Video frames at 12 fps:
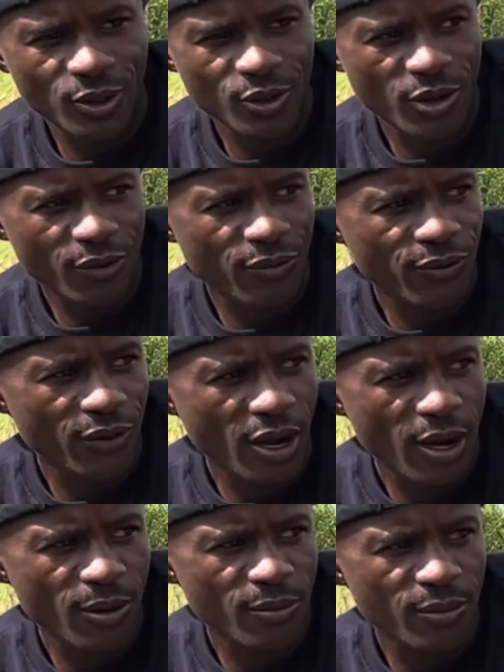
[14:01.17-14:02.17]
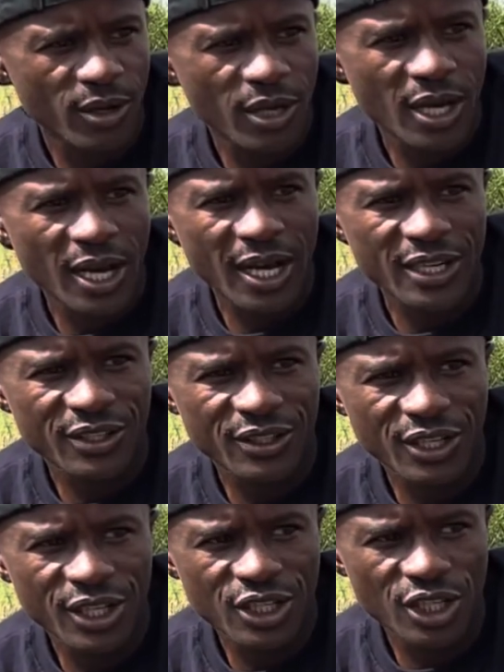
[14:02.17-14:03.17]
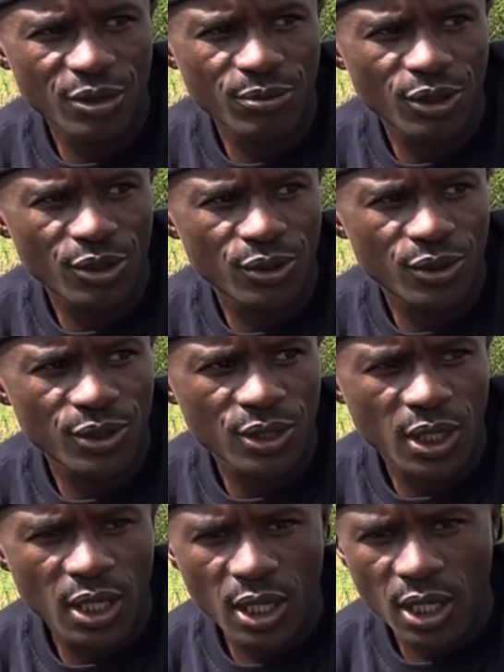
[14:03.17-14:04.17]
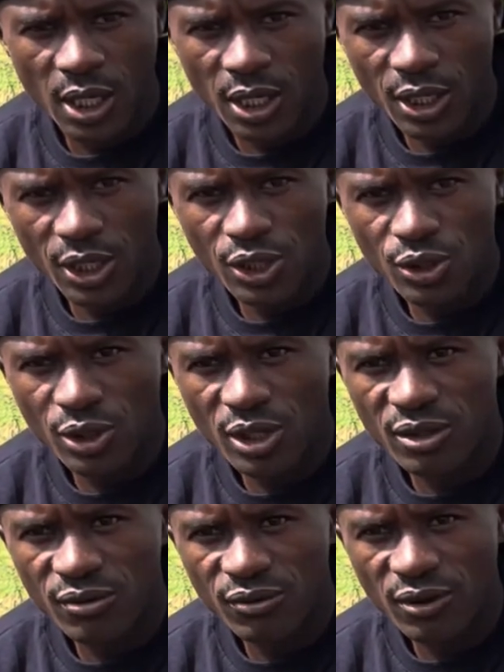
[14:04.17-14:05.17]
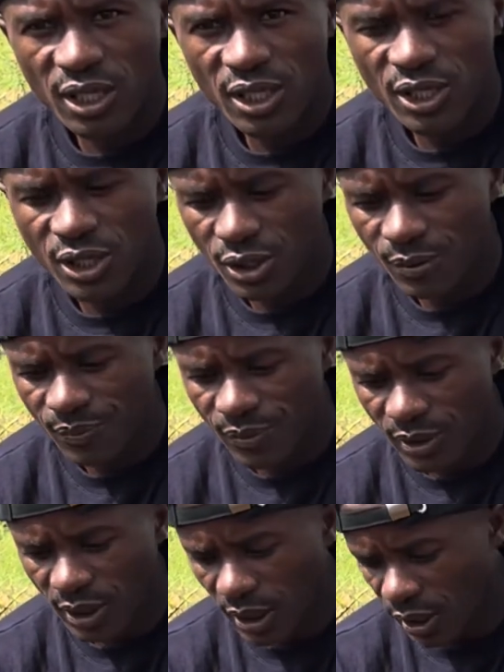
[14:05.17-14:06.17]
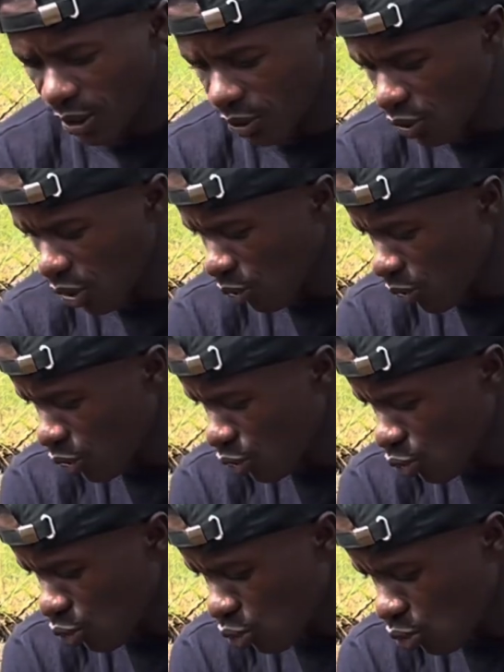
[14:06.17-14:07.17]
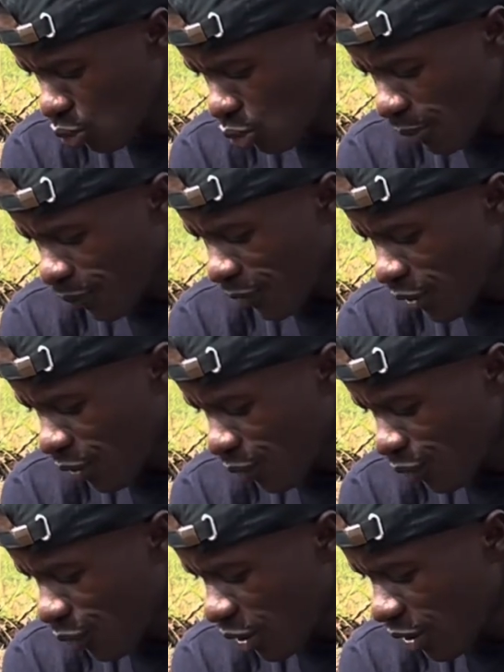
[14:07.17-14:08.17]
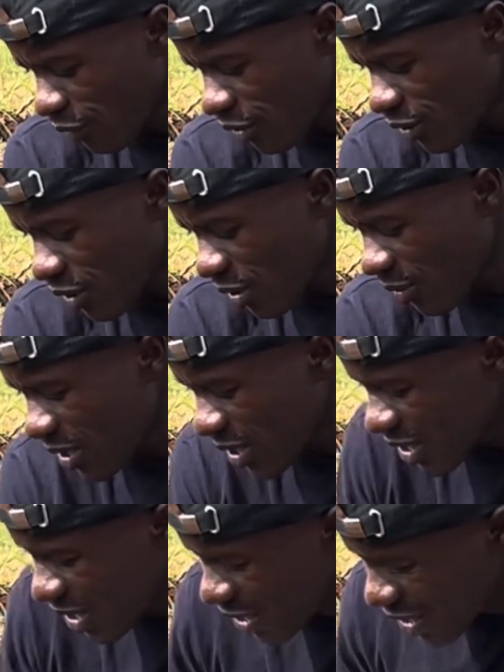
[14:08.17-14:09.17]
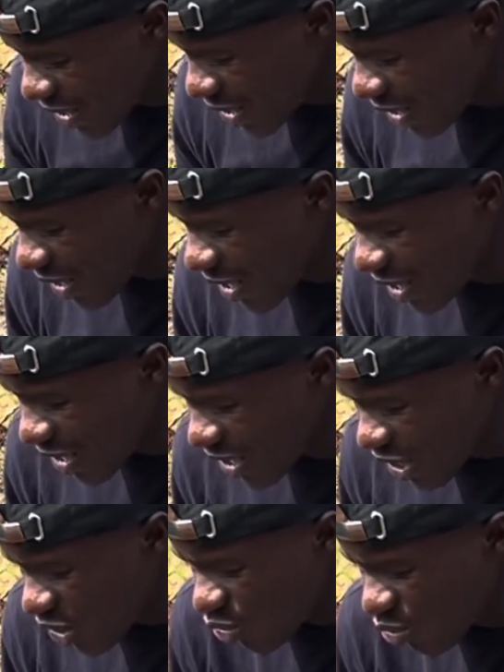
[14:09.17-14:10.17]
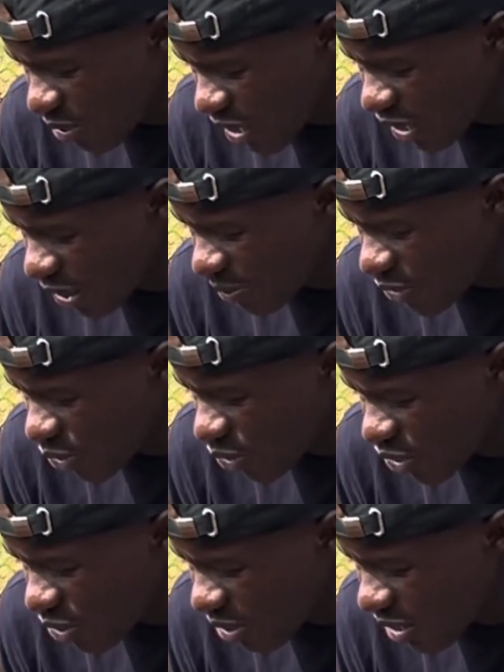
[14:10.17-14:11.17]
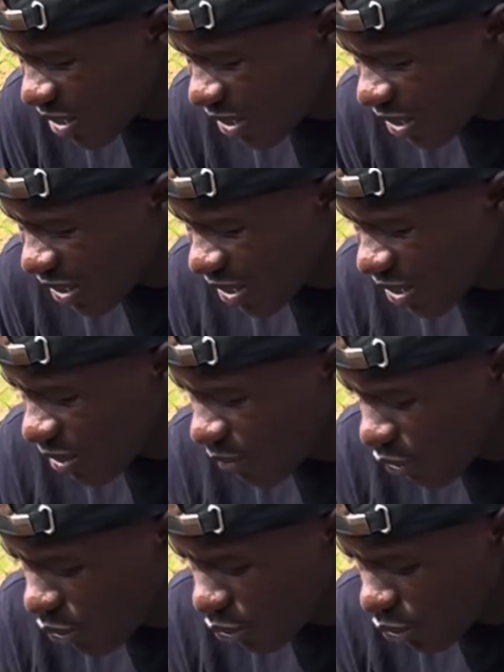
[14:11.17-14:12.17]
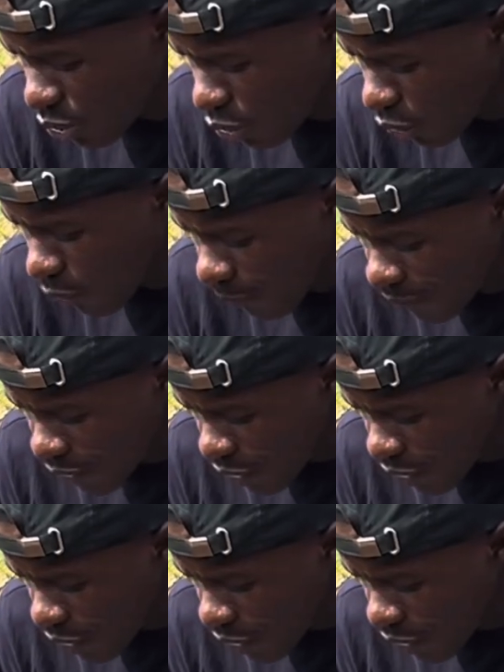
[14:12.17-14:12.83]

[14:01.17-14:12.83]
or your farm unirrigated because irrigation is very key, and you are going to if you leave it the way it is, you may end up scorching your seedlings because you don't know